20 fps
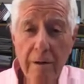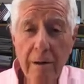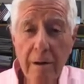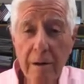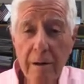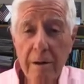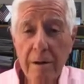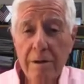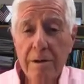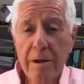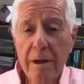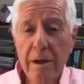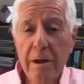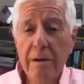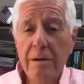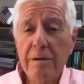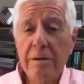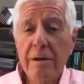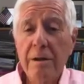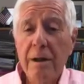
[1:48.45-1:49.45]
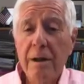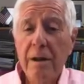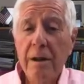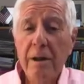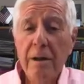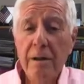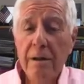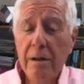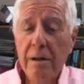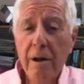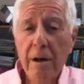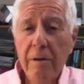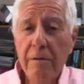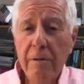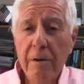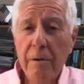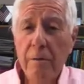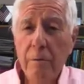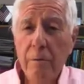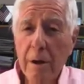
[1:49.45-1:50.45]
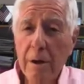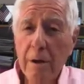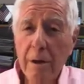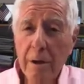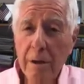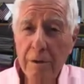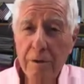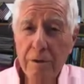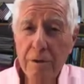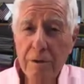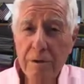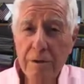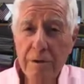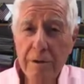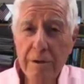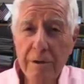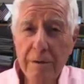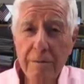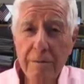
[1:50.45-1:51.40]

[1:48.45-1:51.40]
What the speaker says: in this case, the RV rental agency.